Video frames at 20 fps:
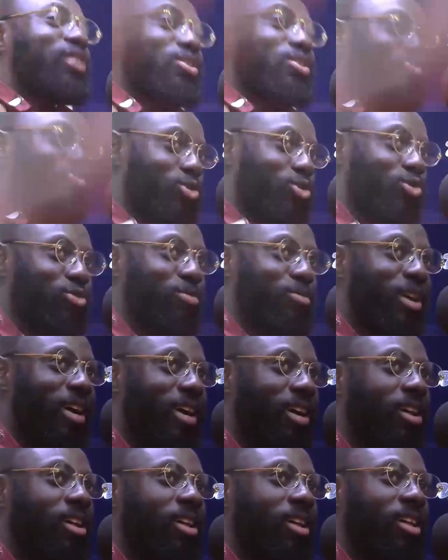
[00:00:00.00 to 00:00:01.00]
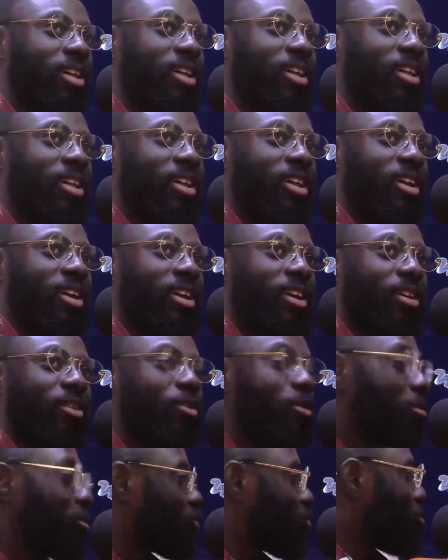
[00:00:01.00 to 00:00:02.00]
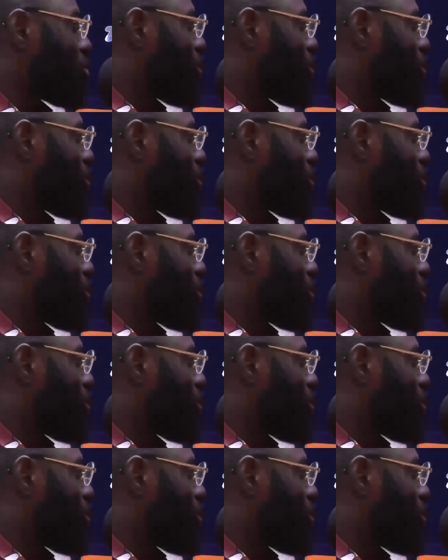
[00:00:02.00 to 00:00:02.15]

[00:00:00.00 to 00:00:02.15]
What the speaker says: us for Europa. Obi to